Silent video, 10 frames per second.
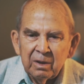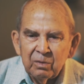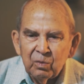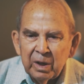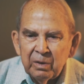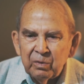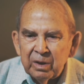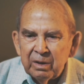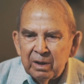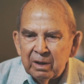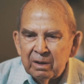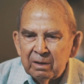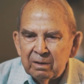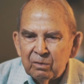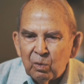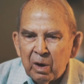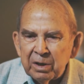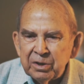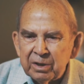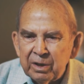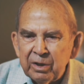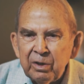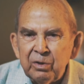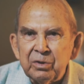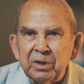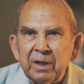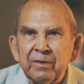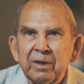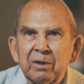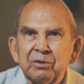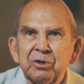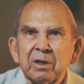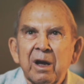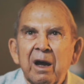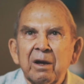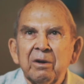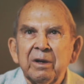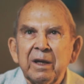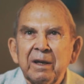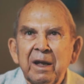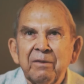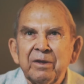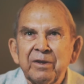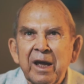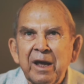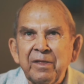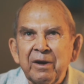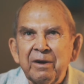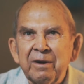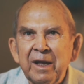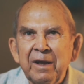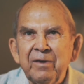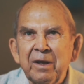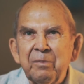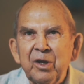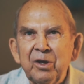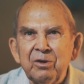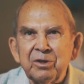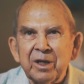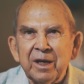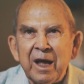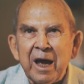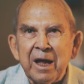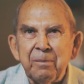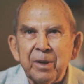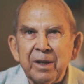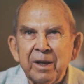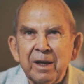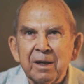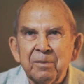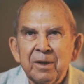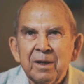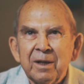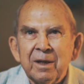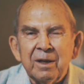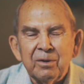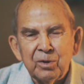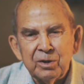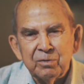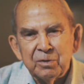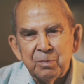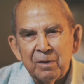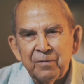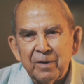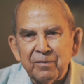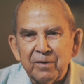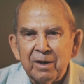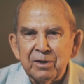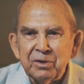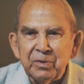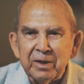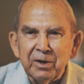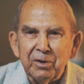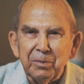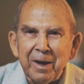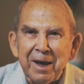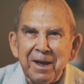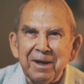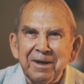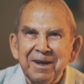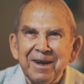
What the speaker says: we would watch the news, even on Chicago. They had their evening news at 9 p.m., which was perfect for us, so we could go to bed.